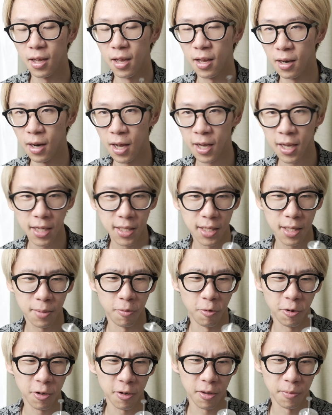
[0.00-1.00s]
And I guess
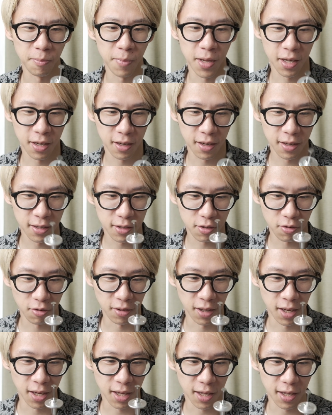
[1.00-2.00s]
one of the main sort
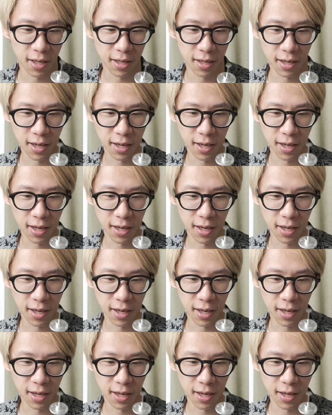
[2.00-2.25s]
of like,